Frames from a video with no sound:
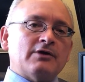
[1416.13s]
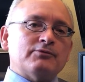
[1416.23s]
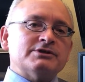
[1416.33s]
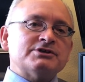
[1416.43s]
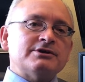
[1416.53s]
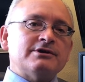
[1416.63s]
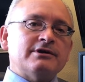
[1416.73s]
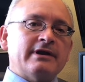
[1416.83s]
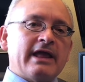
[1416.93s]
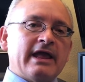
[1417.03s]

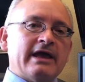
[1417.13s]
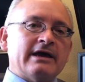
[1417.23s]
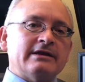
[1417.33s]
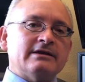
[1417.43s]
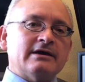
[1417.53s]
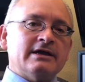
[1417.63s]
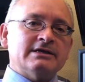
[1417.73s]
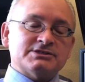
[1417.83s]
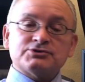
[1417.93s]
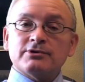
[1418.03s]
return, and
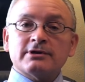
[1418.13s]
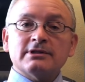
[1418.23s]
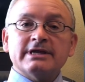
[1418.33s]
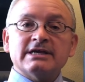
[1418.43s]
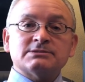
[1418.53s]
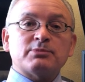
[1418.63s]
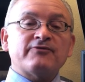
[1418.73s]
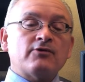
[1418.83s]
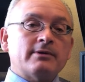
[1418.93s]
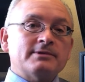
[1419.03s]
historically has
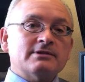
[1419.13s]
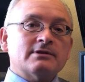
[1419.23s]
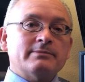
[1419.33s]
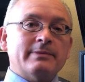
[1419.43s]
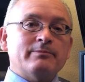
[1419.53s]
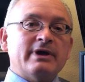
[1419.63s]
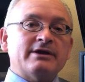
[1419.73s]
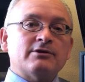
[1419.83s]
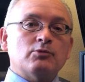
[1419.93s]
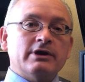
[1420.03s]
performed a little bit
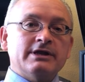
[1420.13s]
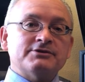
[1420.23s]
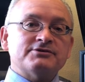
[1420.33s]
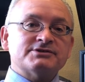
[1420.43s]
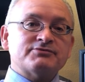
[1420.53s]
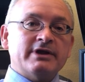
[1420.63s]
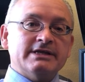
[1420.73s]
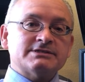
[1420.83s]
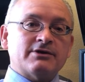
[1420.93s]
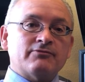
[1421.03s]
better when interest
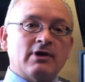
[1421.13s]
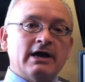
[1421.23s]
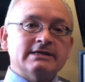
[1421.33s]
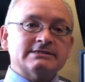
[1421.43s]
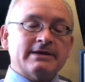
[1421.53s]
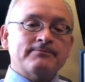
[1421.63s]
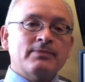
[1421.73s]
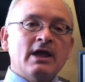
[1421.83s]
rates are rising.